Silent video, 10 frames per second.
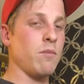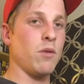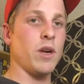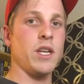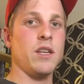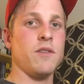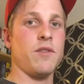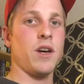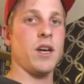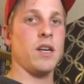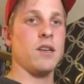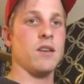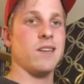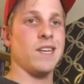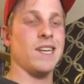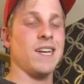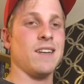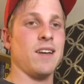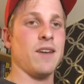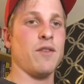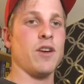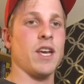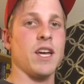but what I need to find, and I, I've already